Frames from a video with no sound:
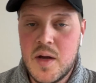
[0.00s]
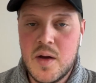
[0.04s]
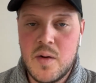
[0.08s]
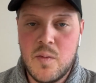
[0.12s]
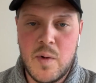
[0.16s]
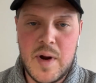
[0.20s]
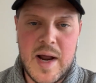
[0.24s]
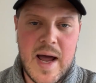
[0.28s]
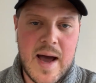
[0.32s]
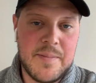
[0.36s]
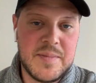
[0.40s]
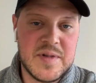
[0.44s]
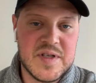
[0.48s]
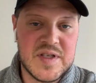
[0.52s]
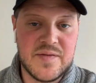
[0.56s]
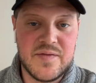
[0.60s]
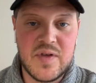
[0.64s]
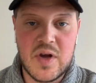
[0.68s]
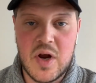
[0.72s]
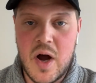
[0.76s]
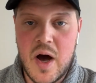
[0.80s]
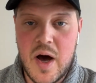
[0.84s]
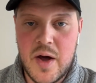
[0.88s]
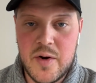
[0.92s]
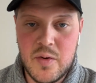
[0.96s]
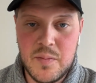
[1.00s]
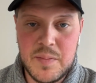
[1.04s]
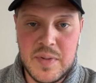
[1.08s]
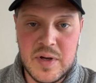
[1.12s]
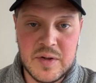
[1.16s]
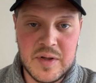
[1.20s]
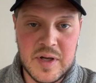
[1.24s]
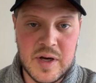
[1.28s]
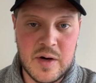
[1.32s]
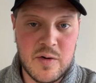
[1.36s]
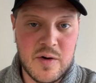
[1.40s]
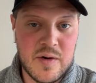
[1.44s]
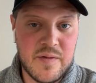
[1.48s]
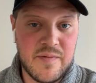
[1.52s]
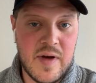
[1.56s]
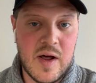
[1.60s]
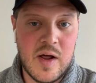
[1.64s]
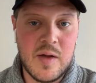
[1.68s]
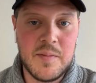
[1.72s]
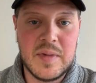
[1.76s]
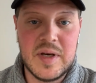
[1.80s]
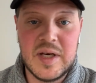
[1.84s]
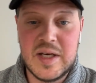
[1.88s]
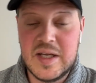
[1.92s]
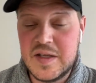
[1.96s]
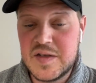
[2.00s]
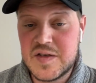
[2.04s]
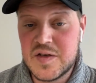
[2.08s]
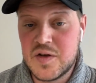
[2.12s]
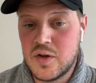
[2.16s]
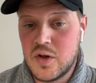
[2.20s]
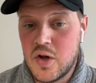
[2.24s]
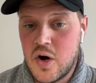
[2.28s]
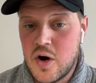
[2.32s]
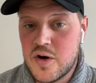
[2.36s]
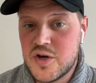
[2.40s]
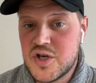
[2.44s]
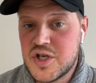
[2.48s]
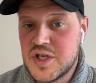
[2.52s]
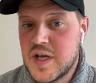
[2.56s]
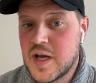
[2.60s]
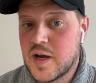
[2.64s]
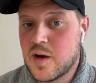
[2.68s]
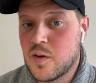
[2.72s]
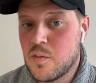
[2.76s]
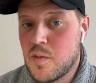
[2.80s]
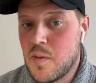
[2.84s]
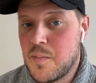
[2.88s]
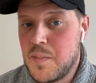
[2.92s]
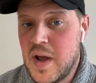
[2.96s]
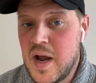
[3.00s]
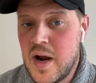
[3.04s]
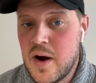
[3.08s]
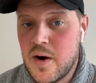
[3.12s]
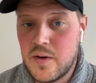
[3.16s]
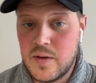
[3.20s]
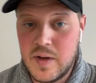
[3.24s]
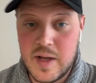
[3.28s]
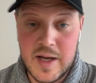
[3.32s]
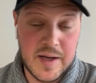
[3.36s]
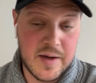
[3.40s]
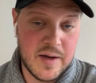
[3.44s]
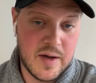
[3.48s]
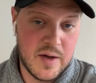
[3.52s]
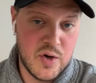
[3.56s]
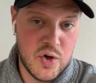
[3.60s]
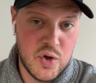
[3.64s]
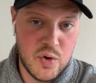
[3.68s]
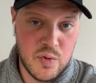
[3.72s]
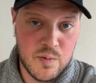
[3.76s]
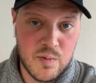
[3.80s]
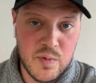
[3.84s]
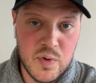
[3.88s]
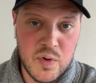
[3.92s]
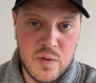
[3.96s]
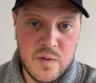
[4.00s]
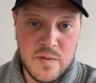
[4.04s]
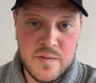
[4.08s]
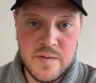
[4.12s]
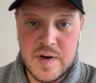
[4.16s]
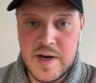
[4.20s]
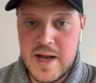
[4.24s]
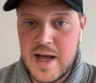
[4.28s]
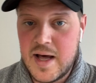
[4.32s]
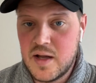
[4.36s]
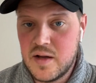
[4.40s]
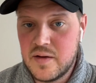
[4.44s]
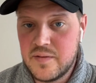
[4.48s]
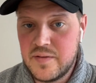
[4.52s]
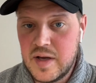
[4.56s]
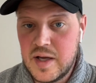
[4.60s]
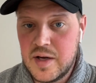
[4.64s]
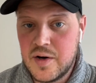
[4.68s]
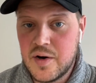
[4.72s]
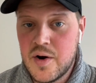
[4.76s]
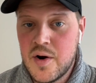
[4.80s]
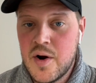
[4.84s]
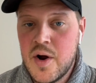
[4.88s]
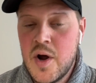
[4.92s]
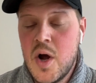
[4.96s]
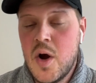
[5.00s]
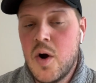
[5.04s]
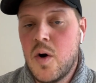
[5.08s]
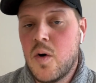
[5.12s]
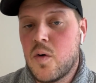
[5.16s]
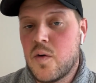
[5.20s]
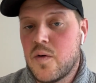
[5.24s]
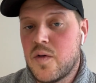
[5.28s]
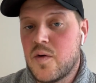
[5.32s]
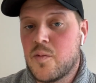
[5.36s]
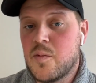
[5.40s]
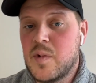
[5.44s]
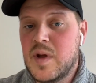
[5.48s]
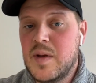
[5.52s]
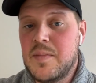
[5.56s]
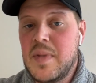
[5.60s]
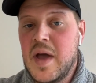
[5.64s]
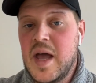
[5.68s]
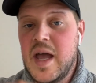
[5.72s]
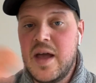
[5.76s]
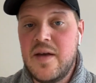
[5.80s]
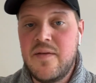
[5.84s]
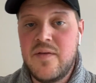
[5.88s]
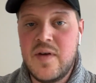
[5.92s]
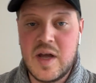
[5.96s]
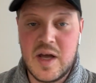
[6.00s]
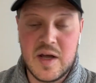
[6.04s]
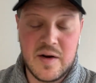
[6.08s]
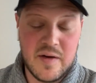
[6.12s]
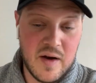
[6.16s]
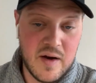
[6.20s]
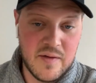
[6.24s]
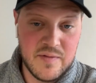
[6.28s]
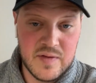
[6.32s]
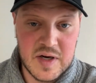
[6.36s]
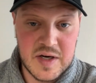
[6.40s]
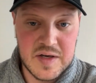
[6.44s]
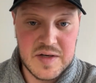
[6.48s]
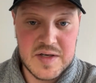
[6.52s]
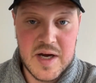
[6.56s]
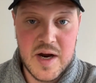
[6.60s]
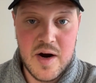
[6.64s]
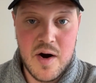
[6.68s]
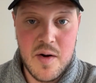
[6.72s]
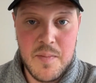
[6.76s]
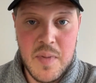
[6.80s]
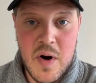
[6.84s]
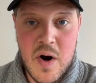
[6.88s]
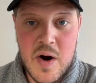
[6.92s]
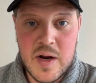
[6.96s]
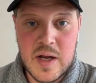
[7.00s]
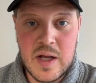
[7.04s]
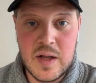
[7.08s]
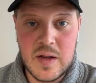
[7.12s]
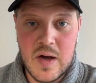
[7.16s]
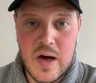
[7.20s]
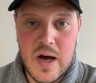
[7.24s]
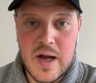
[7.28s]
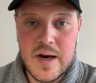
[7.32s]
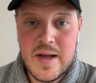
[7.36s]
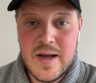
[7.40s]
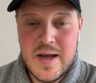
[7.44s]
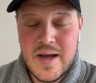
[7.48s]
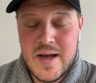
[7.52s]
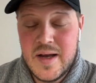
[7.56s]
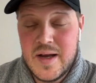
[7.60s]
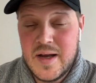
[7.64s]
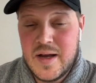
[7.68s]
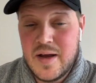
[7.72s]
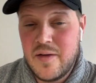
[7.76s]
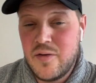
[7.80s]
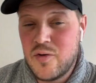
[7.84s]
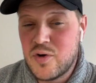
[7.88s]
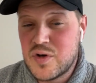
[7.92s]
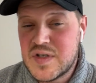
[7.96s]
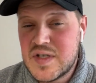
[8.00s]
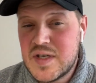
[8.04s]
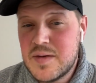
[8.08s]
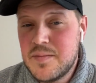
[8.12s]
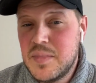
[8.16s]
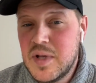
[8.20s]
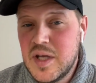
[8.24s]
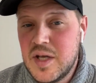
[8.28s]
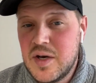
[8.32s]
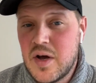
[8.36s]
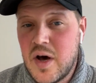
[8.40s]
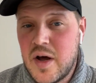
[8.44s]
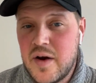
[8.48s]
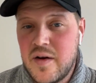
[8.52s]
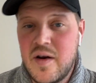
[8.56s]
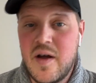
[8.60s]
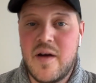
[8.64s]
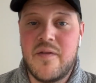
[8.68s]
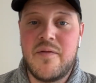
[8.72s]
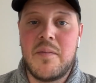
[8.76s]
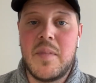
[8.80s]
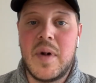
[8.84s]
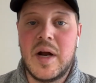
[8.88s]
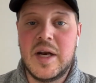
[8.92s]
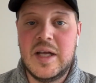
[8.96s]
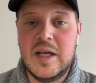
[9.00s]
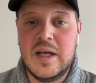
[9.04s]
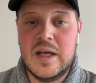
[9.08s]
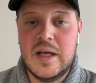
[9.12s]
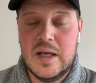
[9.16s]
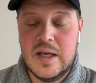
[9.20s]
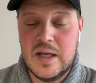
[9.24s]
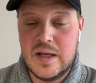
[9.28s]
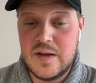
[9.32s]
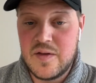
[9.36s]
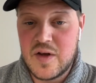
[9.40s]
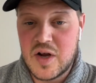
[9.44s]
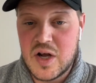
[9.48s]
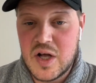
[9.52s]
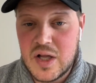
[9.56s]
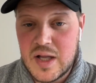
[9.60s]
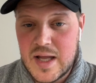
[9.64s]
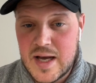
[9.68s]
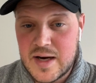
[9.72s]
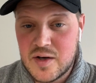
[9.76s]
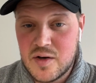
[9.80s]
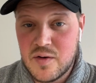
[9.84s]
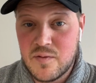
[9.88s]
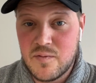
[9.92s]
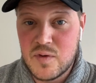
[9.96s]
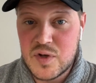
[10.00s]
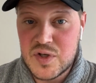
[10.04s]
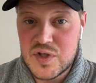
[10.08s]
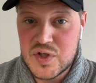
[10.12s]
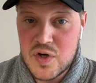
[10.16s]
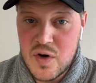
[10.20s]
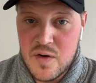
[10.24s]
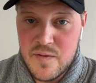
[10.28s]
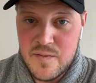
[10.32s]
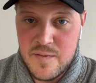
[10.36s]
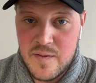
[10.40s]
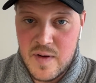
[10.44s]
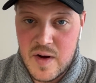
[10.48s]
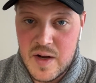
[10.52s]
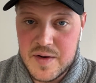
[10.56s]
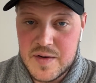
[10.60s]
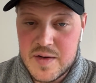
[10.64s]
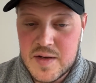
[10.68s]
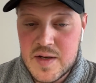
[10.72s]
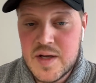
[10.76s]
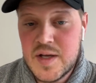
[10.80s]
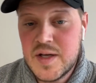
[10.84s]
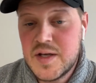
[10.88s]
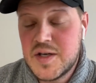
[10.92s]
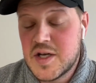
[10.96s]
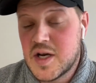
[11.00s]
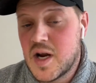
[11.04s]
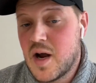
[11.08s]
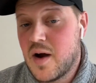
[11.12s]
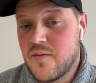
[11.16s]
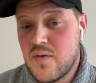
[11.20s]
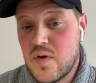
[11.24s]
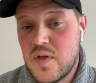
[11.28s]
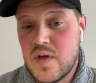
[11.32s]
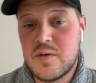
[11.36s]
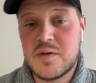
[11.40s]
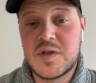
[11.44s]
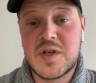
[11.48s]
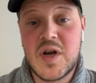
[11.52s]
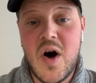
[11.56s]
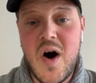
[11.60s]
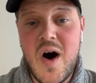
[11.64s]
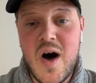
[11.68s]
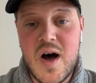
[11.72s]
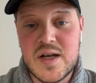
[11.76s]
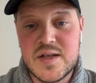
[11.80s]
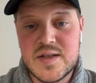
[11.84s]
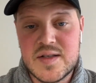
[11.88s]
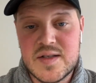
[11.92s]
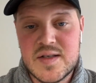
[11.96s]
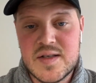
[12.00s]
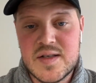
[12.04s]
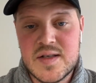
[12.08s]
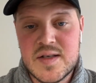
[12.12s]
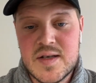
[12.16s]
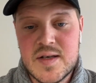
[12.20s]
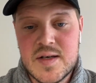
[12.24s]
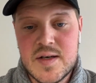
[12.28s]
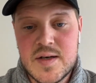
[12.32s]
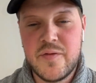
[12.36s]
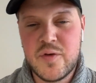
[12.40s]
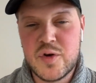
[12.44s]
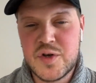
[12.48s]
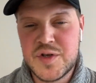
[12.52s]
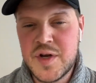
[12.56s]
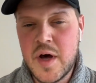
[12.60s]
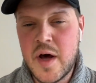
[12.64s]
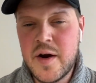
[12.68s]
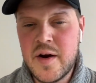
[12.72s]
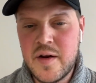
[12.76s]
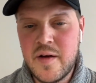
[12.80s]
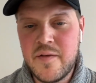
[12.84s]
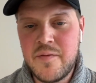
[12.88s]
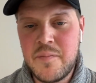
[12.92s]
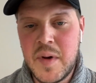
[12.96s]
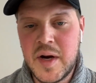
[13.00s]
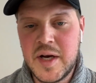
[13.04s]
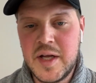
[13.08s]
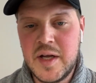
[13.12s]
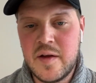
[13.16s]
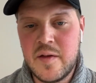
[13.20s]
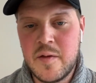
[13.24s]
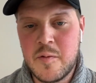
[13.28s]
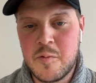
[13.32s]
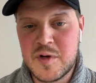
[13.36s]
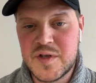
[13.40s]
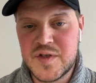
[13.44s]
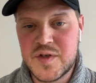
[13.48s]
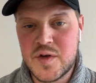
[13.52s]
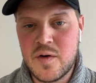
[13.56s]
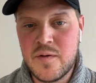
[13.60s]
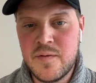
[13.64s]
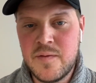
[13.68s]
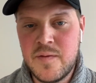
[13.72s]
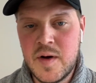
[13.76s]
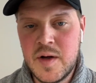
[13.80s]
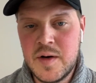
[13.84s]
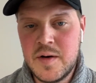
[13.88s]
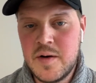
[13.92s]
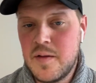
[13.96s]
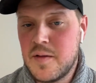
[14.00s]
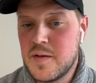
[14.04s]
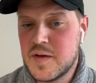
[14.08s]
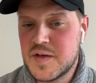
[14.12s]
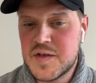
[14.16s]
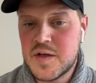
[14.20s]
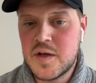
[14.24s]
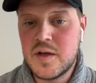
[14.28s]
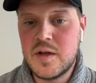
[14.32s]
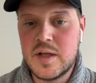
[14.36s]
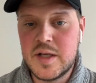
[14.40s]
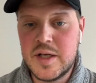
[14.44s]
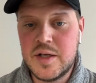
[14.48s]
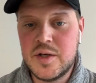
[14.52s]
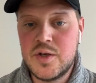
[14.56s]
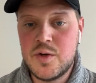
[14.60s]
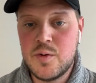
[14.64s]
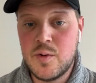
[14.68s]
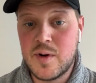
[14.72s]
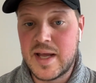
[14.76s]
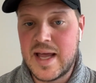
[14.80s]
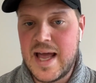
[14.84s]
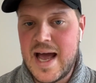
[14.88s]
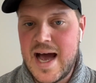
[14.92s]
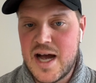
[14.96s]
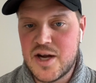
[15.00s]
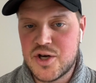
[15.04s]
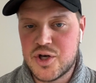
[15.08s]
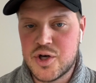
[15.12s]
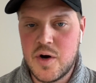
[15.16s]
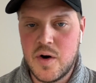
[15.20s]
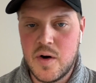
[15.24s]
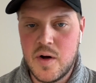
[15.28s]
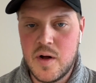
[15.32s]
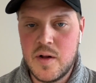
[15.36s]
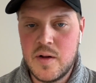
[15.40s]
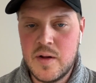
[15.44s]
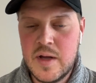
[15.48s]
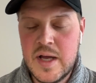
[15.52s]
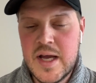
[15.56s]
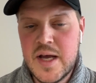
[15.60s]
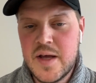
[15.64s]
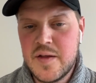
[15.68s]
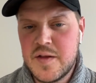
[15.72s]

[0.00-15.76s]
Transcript: What happens if the condo building or development needs a large ticket repair, like a new roof, an elevator, or the repaving of an entire parking lot, and there's simply not enough money in the collective reserve fund to cover those costs? If there's not enough money in the reserve fund, this could lead to a cash call.